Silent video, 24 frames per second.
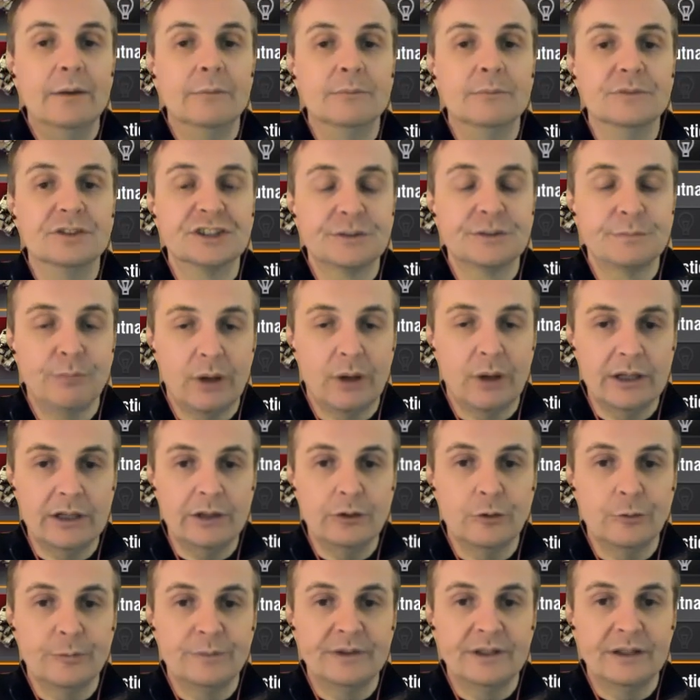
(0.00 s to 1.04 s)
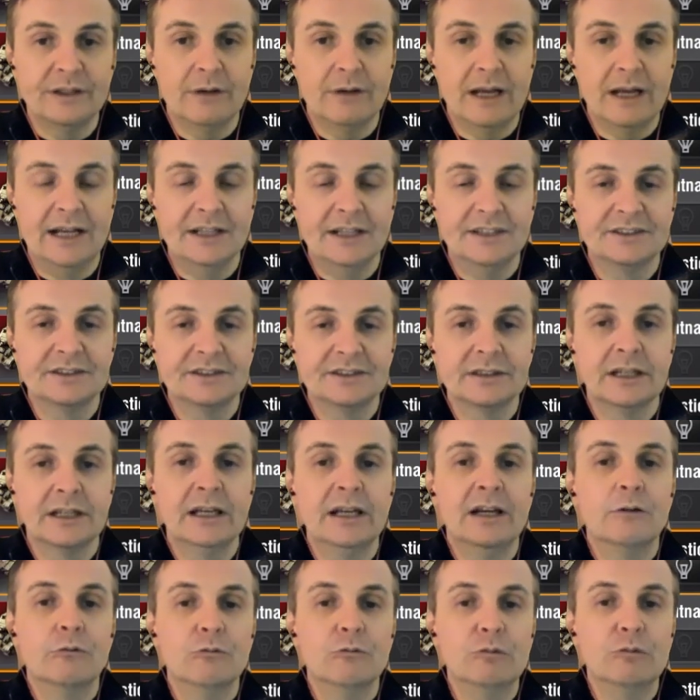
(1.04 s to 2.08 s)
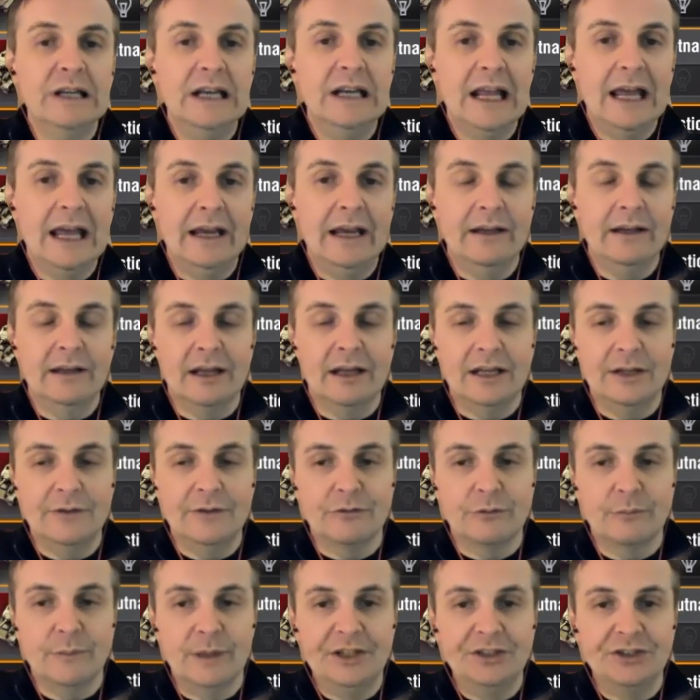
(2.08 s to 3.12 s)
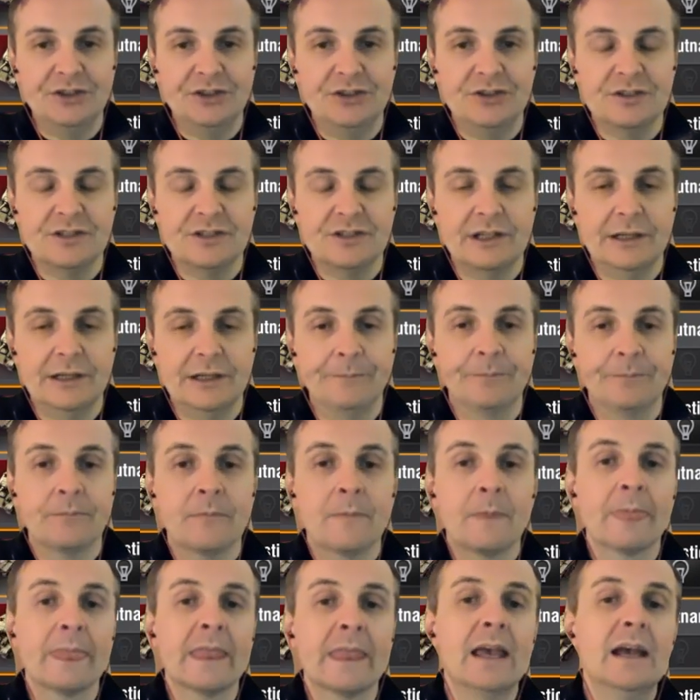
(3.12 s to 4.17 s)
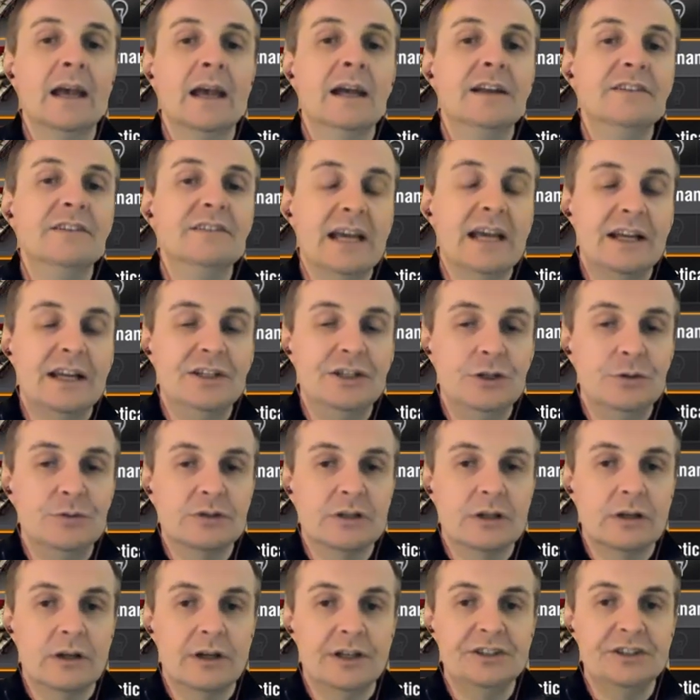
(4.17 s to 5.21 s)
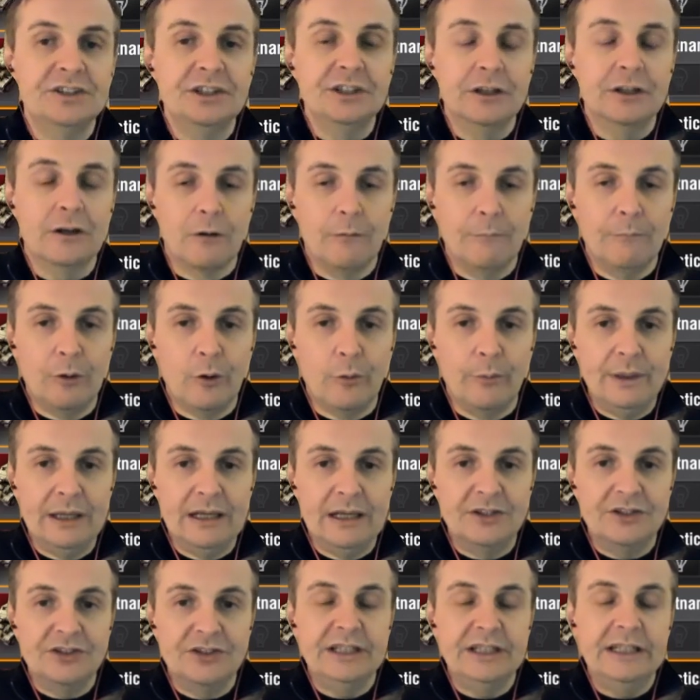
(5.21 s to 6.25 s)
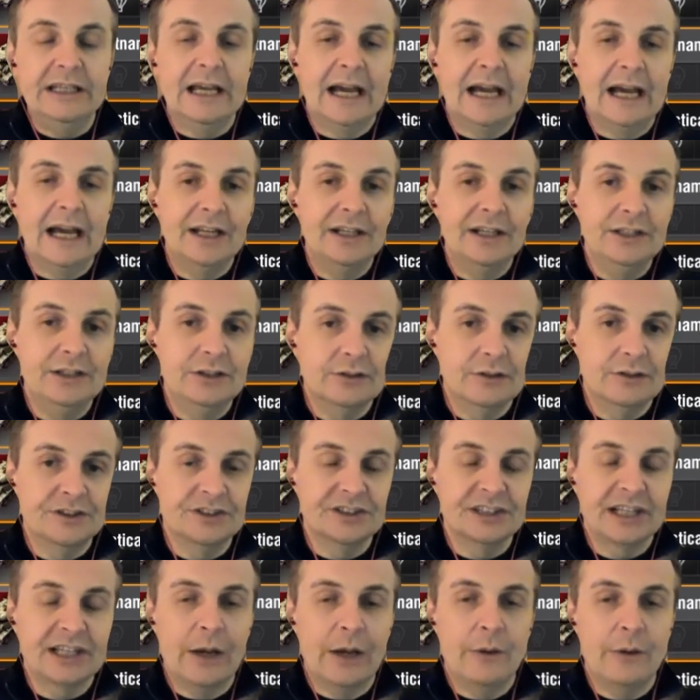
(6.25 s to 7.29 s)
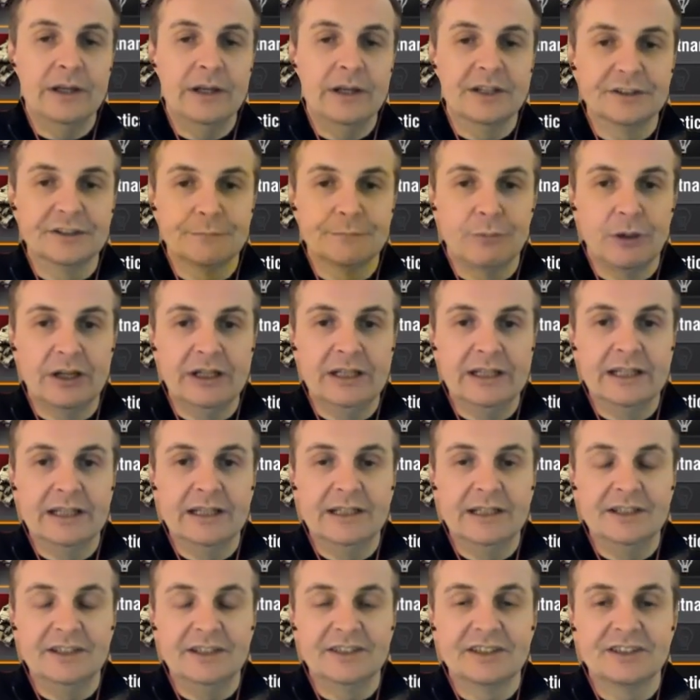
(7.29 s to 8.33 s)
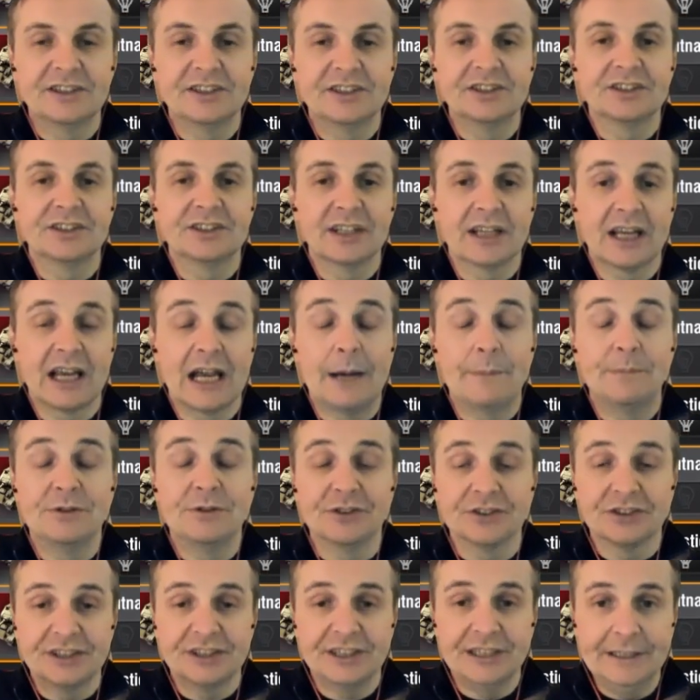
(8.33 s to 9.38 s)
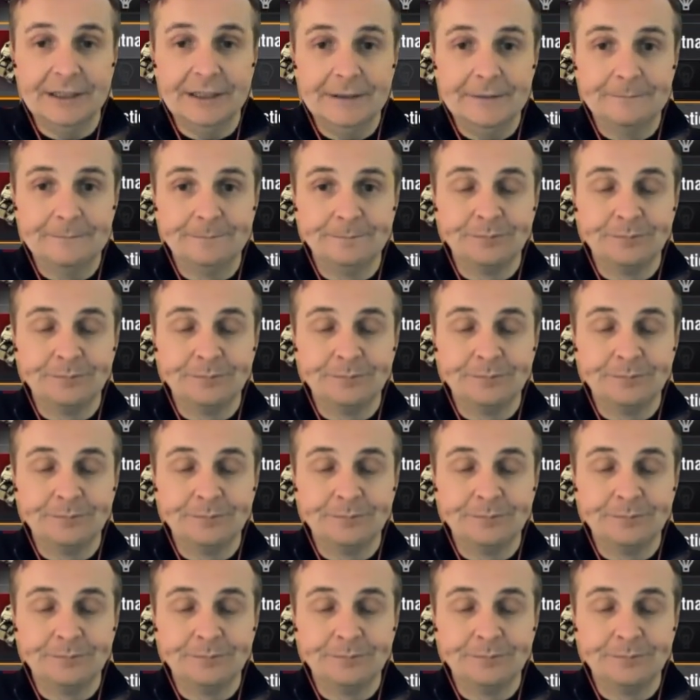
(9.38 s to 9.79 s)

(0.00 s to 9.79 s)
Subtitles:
Spotting up the reds, relaying that information to your team. Then utilizing your mobility and your scouting and spotting indexes to capture C.